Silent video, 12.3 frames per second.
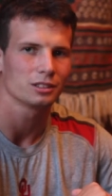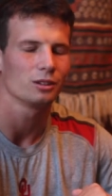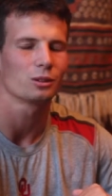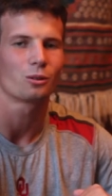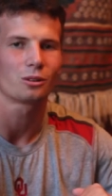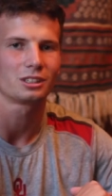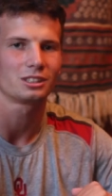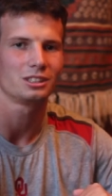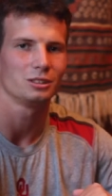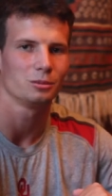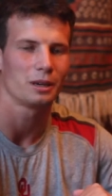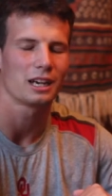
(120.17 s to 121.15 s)
So according
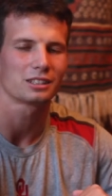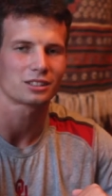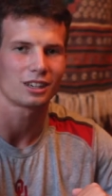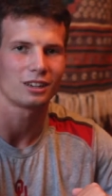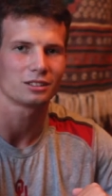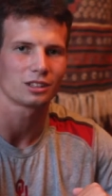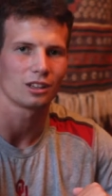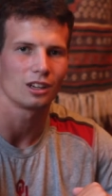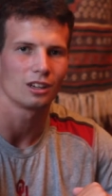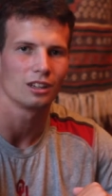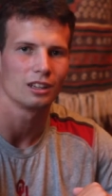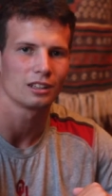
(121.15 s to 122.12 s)
to Pascal's
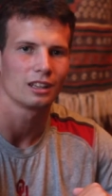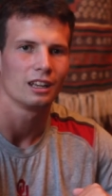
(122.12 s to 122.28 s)
law,